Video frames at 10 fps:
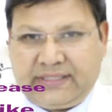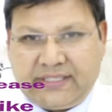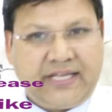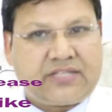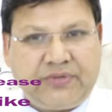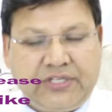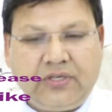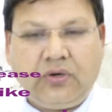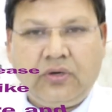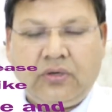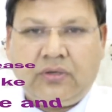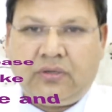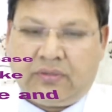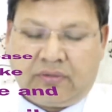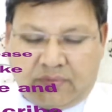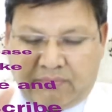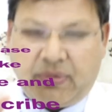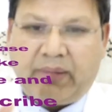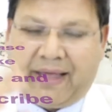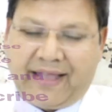the next video.
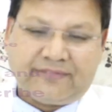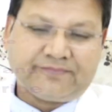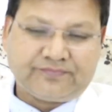Bye-bye.